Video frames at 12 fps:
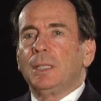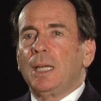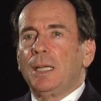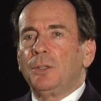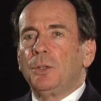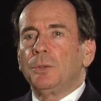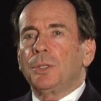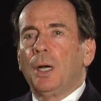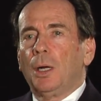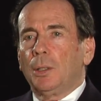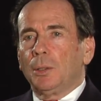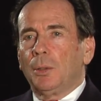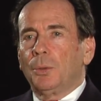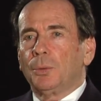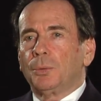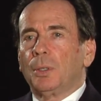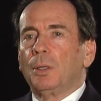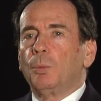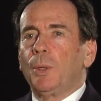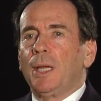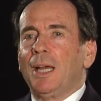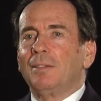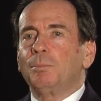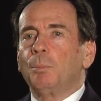In Utah alone, we
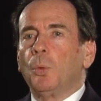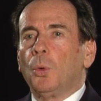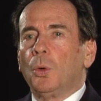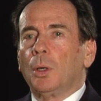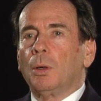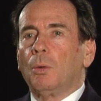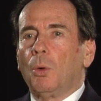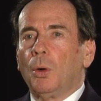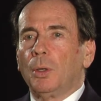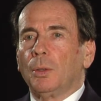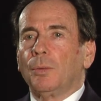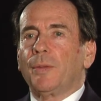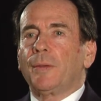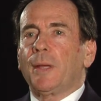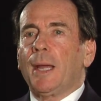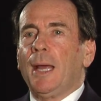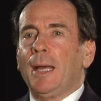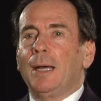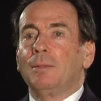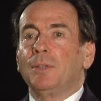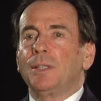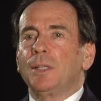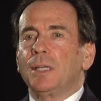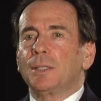have more oil than they have
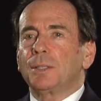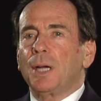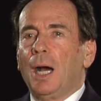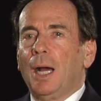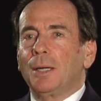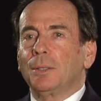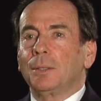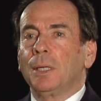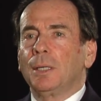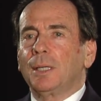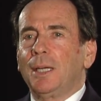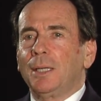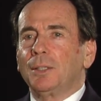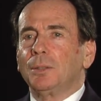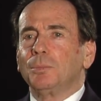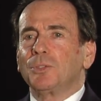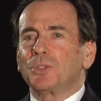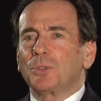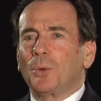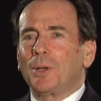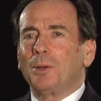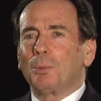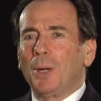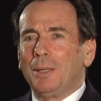in the entire kingdom of
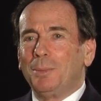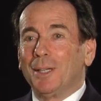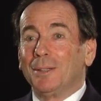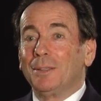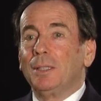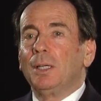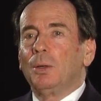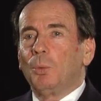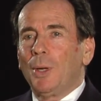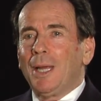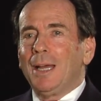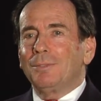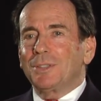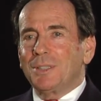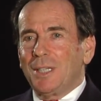Saudi Arabia. We have to